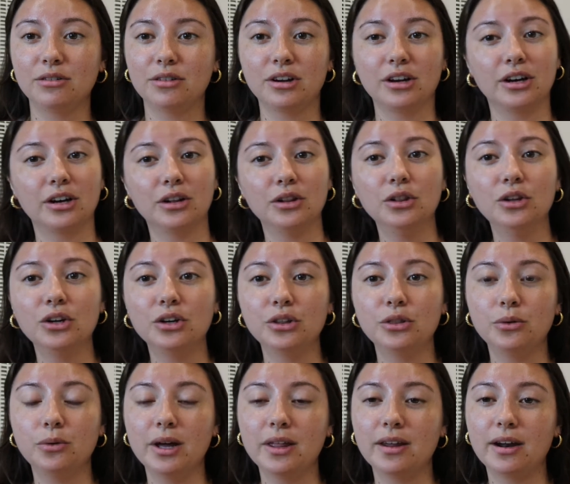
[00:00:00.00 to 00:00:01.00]
or they're gonna look
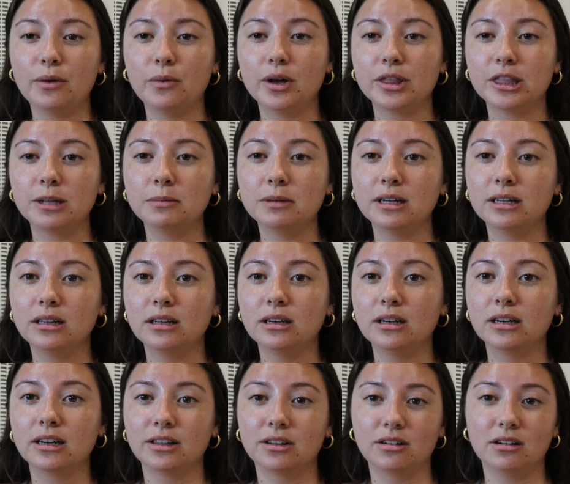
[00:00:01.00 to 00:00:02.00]
the way that I want them to
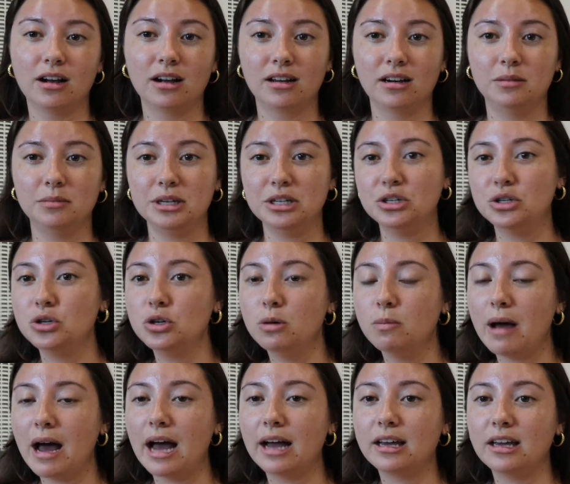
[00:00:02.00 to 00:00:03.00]
look and they're not gonna be too
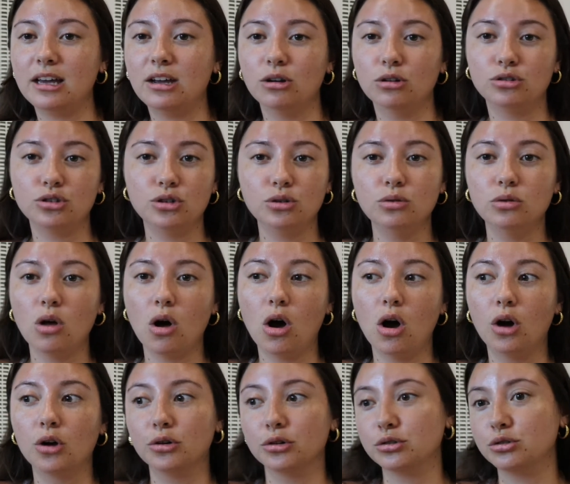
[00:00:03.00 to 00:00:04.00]
baggy or too
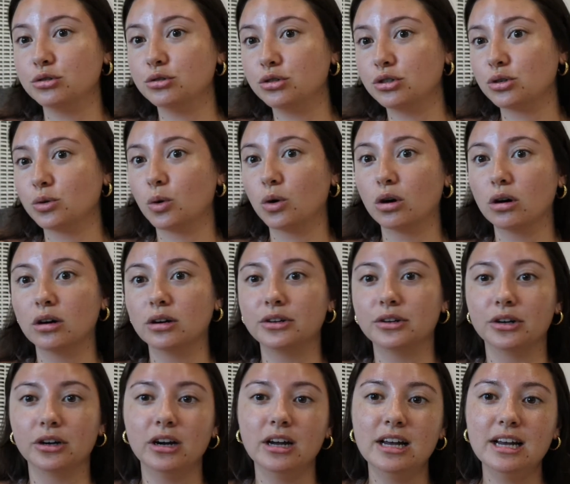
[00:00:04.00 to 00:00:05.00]
long or too short
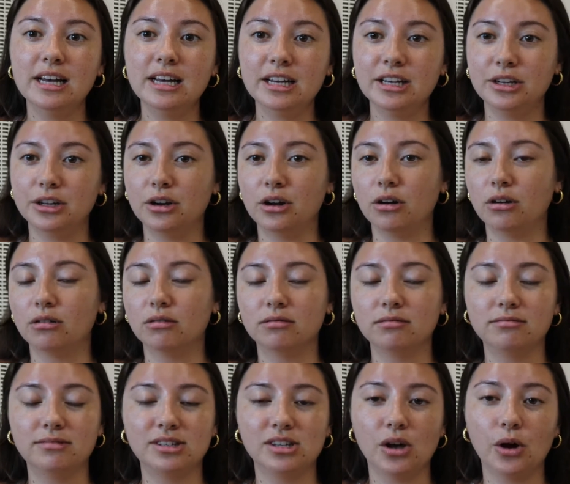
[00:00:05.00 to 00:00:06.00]
or you
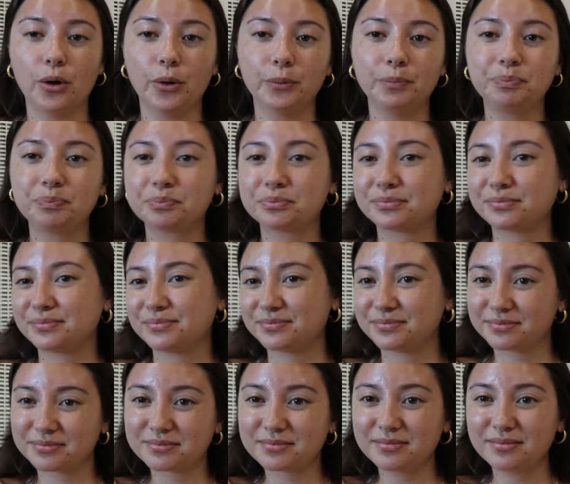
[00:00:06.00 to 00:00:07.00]
know so
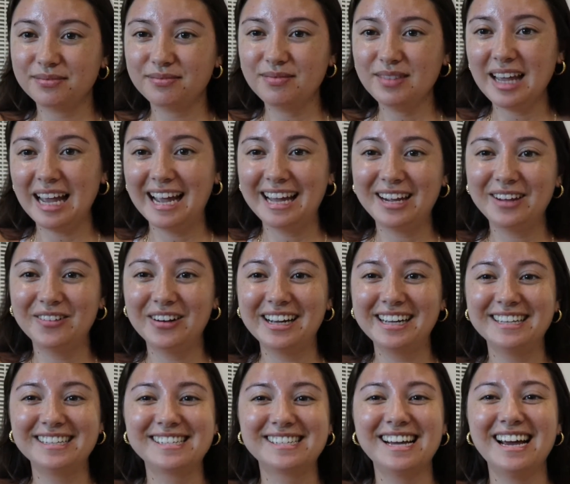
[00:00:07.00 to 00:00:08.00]

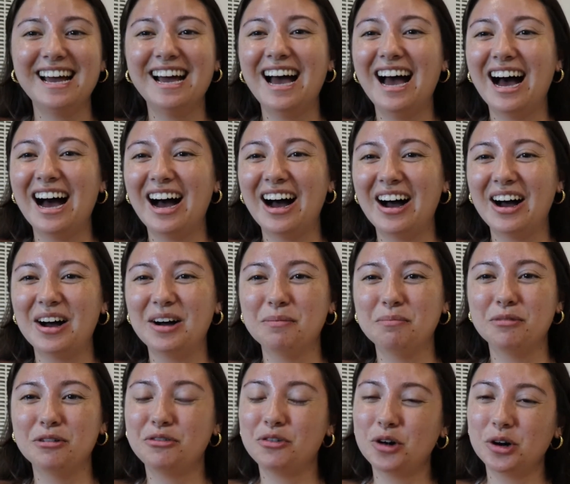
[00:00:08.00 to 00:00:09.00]
Anyways,
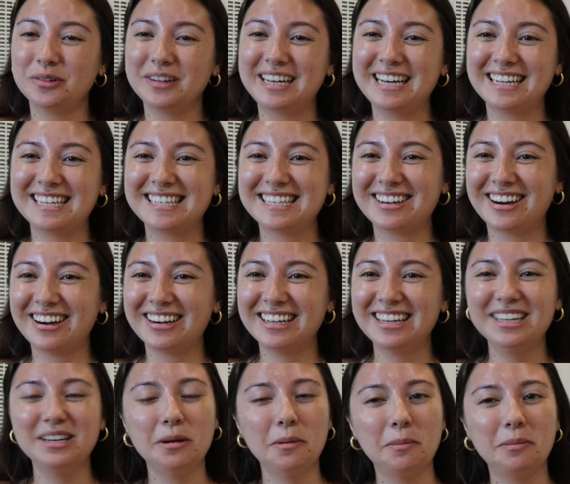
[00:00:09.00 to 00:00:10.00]
um, before we get
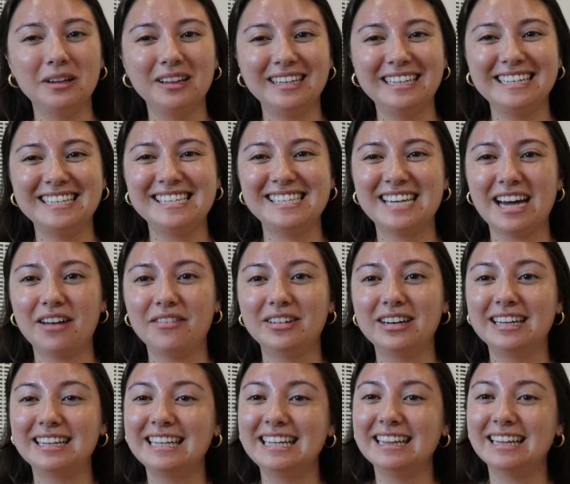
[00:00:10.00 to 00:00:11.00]
started, please
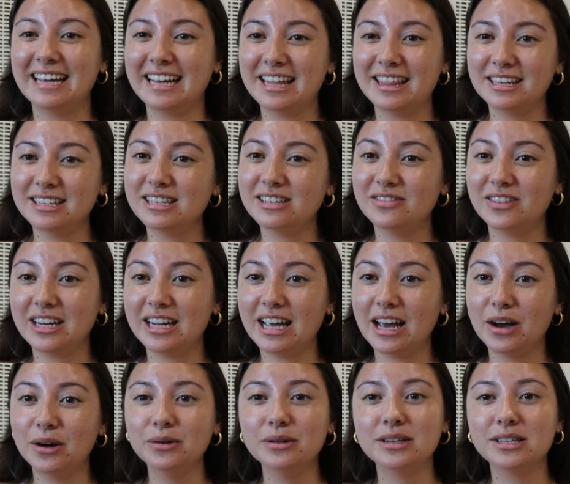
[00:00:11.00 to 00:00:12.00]
definitely like this
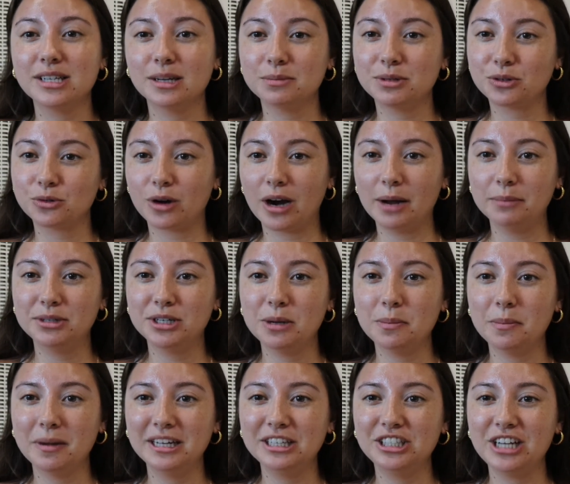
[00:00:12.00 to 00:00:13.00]
video, subscribe to
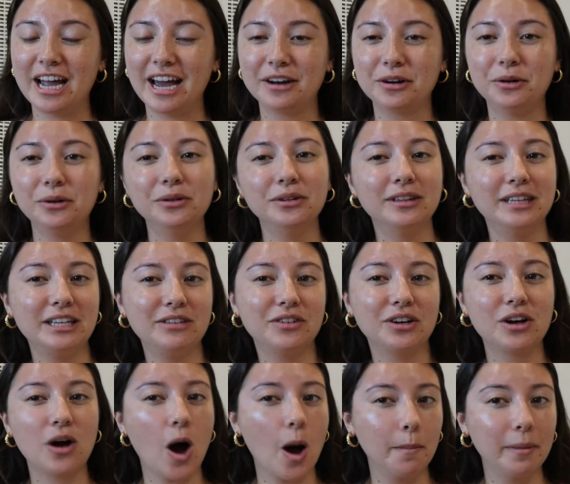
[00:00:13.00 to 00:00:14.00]
my channel, leave a
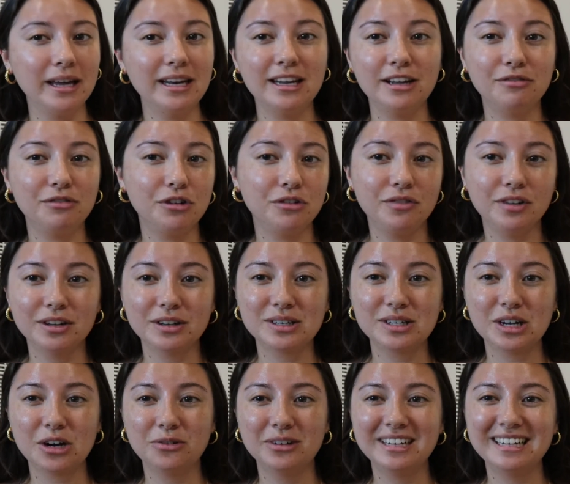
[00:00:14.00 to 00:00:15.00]
comment if you feel
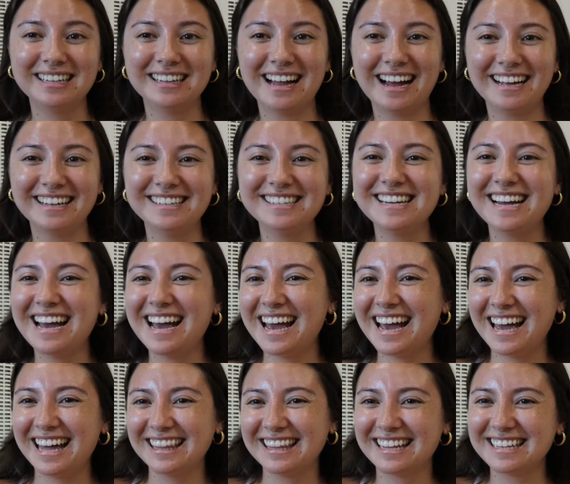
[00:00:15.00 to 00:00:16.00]
so inclined,
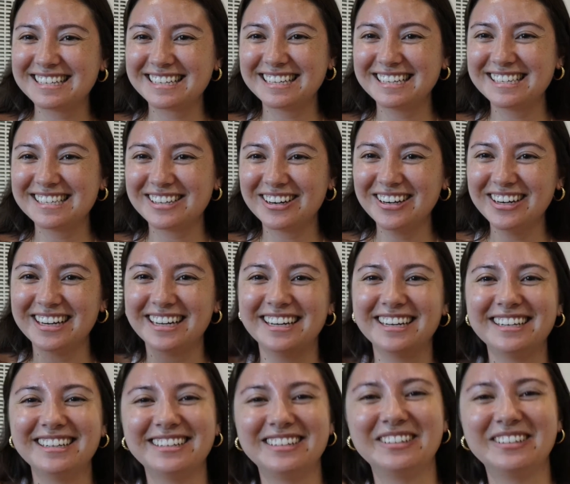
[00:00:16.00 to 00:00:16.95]
and let's get started.